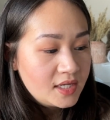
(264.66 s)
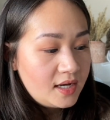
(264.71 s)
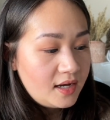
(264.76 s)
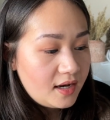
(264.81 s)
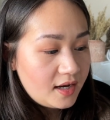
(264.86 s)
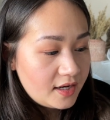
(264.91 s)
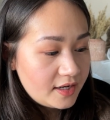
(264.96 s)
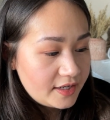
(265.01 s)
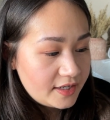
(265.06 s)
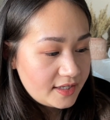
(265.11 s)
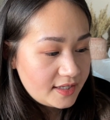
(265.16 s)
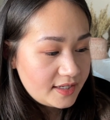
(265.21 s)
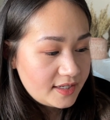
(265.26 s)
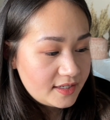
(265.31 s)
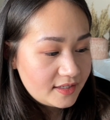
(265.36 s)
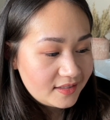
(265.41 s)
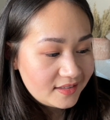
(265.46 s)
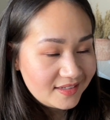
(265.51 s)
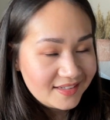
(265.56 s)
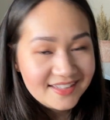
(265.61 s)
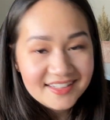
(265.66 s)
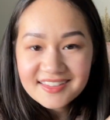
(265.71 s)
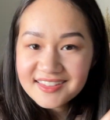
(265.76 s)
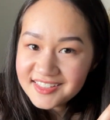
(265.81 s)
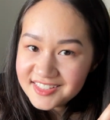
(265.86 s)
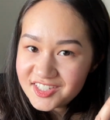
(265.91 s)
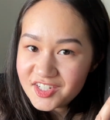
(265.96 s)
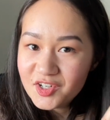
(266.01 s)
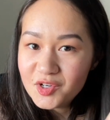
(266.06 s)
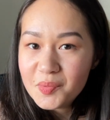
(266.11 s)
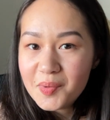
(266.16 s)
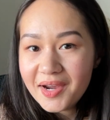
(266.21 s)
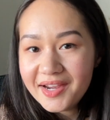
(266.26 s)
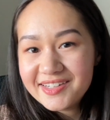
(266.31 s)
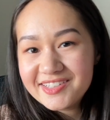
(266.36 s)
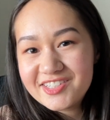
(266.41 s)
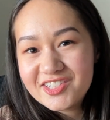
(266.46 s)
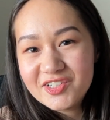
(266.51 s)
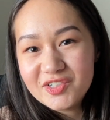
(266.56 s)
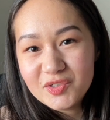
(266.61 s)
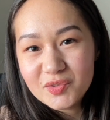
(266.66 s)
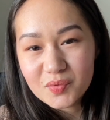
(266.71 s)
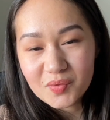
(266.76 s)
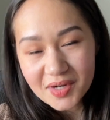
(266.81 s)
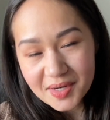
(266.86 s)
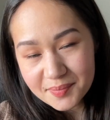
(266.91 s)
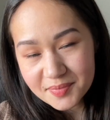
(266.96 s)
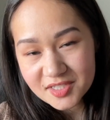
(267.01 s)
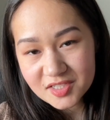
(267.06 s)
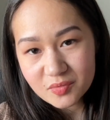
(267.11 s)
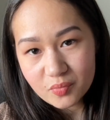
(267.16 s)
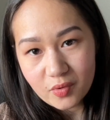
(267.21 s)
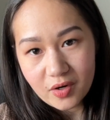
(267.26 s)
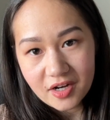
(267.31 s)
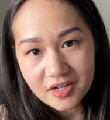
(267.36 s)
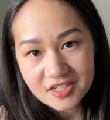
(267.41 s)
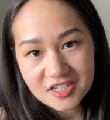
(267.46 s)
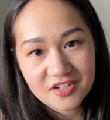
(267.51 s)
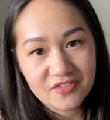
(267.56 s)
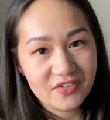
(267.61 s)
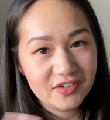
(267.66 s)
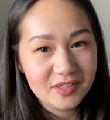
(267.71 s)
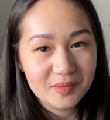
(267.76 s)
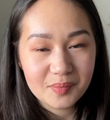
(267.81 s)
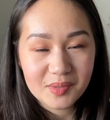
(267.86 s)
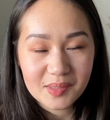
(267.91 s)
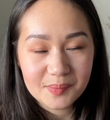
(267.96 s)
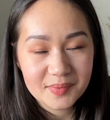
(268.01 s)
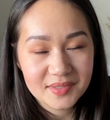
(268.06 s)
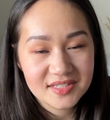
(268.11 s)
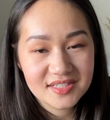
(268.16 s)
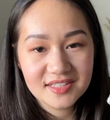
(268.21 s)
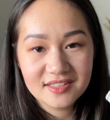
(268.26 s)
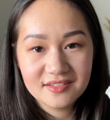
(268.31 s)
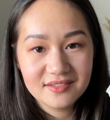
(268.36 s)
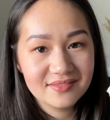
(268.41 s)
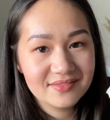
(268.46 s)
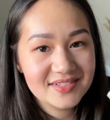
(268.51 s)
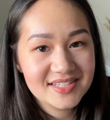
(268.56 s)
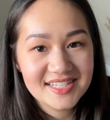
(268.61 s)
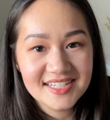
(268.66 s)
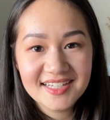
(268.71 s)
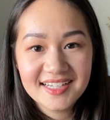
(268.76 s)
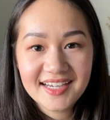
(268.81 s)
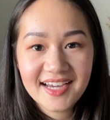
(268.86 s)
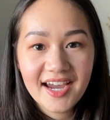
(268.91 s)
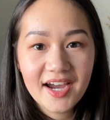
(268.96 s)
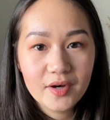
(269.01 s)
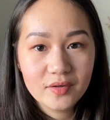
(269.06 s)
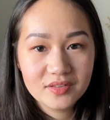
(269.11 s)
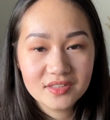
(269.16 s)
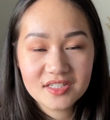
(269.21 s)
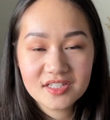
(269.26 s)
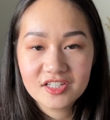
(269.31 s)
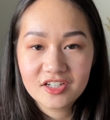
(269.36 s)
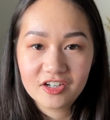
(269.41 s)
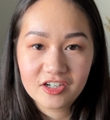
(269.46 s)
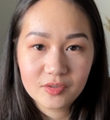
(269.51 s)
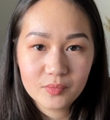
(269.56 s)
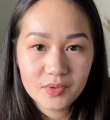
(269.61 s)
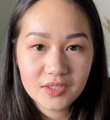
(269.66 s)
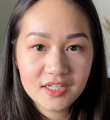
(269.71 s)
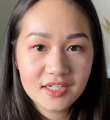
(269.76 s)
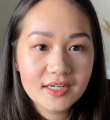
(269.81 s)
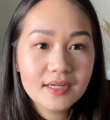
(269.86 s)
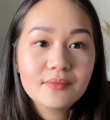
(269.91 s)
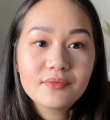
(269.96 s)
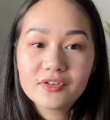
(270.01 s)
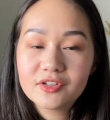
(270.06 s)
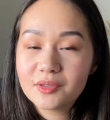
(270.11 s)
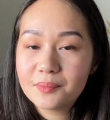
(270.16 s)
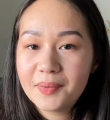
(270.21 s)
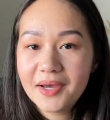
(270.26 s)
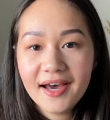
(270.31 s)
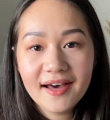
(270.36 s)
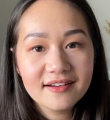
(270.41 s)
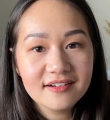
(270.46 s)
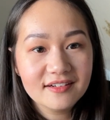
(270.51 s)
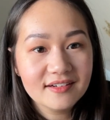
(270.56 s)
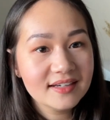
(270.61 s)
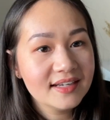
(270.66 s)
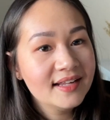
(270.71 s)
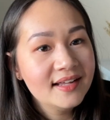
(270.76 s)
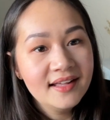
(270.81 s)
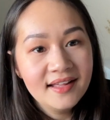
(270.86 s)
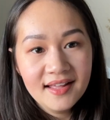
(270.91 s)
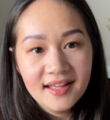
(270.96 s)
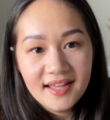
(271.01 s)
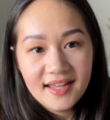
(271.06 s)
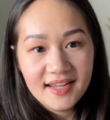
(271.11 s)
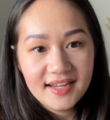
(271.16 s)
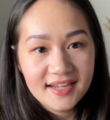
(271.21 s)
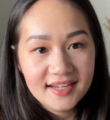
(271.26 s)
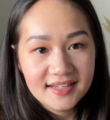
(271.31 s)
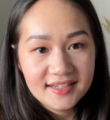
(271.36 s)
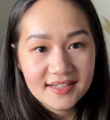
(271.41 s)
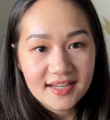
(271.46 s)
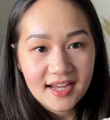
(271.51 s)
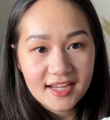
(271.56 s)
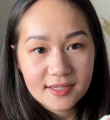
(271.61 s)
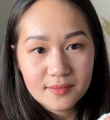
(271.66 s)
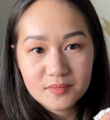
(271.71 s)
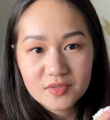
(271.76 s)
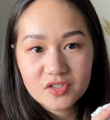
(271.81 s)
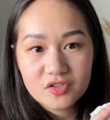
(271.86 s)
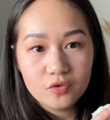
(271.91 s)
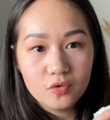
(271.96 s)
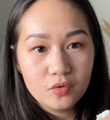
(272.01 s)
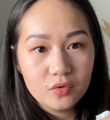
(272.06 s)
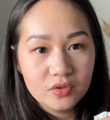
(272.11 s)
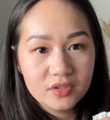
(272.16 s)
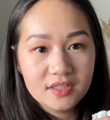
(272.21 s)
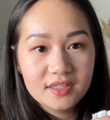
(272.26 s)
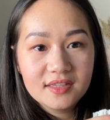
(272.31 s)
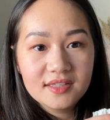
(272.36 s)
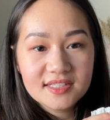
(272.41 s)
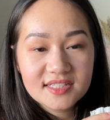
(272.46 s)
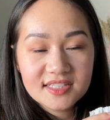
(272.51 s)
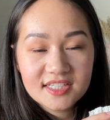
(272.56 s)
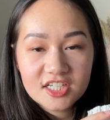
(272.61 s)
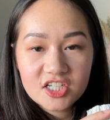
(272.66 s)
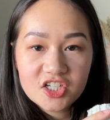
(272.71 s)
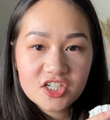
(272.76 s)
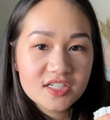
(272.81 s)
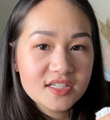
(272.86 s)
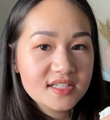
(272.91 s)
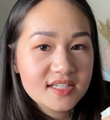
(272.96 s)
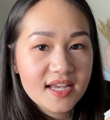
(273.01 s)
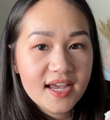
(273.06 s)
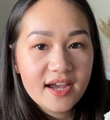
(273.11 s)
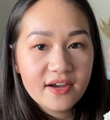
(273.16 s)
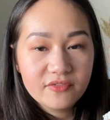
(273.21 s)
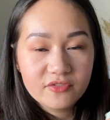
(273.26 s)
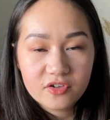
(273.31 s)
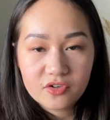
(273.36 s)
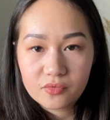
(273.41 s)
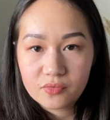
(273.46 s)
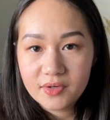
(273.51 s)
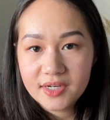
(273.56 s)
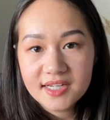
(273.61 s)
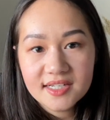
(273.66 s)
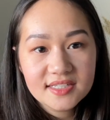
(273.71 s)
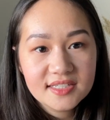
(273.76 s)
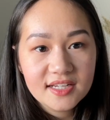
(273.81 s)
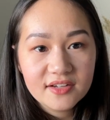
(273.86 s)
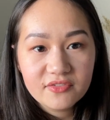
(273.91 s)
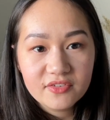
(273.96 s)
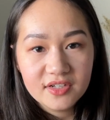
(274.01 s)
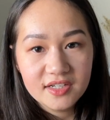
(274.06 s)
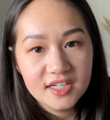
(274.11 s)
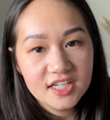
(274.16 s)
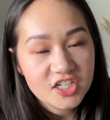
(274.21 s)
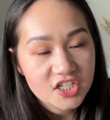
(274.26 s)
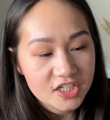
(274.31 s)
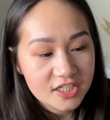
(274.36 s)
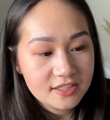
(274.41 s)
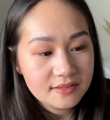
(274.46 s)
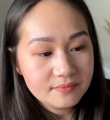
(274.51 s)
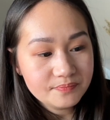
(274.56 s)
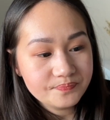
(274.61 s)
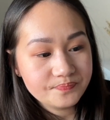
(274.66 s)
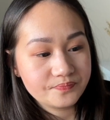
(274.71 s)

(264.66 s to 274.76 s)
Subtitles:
I knit the 2x2 rib swatch for the purpose of seeing how this yarn would knit up for the pattern, and I am sold. The stitches have great definition.